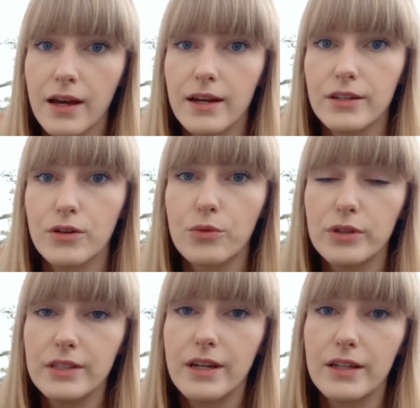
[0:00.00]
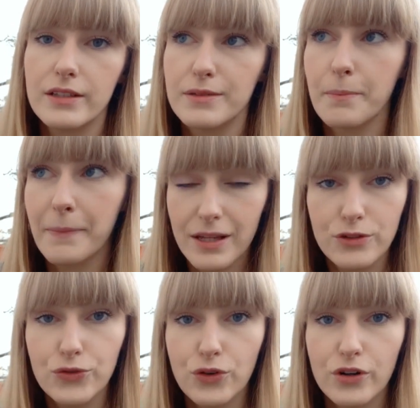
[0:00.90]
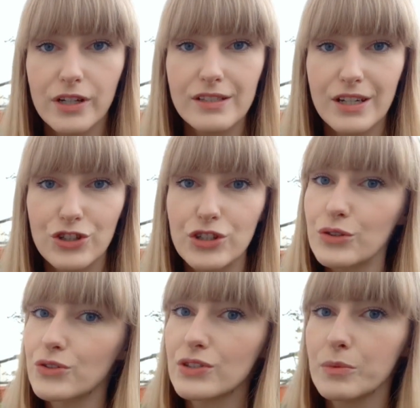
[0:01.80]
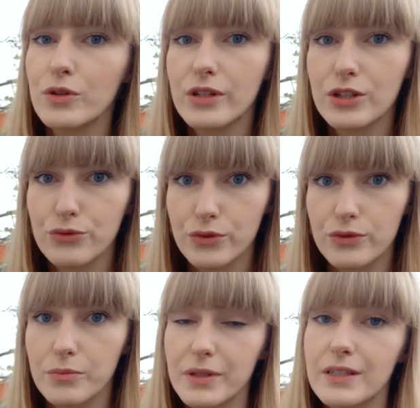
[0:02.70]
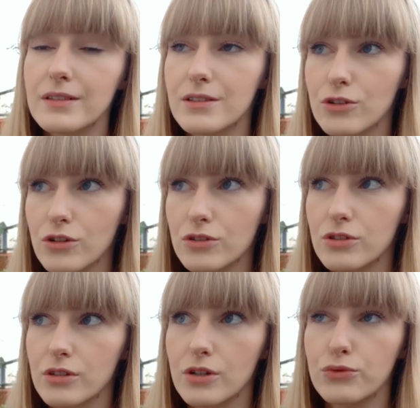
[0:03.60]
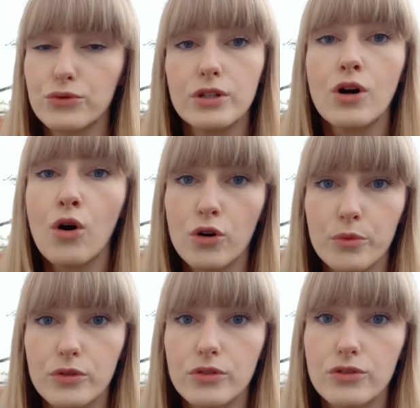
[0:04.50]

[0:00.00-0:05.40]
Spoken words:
and what it's meant for is actually to stimulate roots, but it's not a rooting hormone.